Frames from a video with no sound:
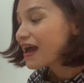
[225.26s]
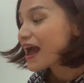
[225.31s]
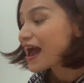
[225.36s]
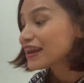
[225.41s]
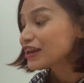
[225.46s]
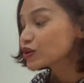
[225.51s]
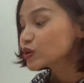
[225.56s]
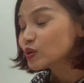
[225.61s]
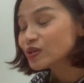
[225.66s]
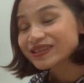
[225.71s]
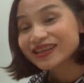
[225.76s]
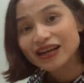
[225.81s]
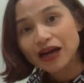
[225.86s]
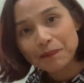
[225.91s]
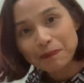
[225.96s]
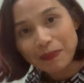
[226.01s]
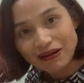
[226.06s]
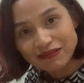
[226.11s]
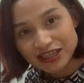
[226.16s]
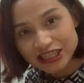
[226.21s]
And the good thing
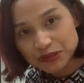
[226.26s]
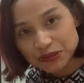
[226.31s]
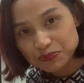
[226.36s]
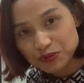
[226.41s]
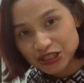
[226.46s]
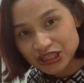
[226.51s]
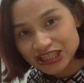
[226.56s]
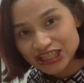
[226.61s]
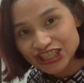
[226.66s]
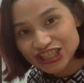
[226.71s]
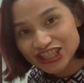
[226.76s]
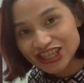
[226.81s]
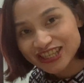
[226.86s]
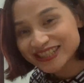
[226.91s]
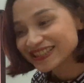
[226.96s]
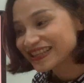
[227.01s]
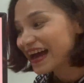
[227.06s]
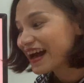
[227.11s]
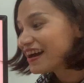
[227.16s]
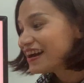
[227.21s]
about this procedure
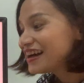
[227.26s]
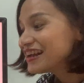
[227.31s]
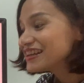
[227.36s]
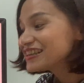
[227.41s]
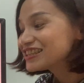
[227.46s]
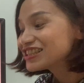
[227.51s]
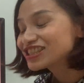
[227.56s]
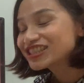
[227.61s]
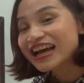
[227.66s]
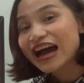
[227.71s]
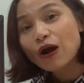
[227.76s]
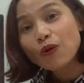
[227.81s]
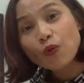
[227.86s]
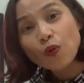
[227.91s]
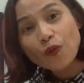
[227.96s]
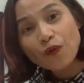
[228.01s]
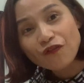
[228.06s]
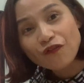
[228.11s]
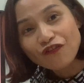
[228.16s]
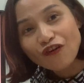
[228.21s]
is that the child
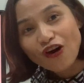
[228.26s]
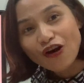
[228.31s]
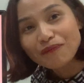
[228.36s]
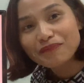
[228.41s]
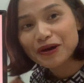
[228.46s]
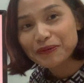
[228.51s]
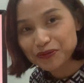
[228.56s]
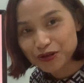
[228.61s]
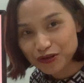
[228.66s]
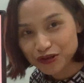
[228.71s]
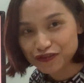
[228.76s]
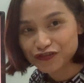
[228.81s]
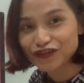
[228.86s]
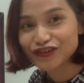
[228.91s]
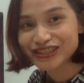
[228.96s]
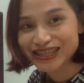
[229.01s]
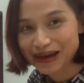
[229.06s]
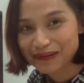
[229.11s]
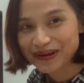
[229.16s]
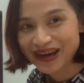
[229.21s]
will form a
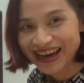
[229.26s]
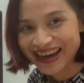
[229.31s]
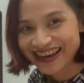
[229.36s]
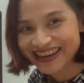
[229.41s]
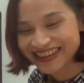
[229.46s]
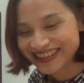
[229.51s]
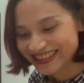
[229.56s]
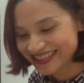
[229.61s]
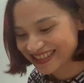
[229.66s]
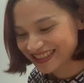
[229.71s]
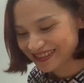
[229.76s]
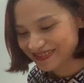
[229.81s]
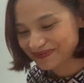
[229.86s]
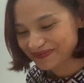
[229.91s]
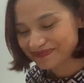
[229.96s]
beautiful double eyelid.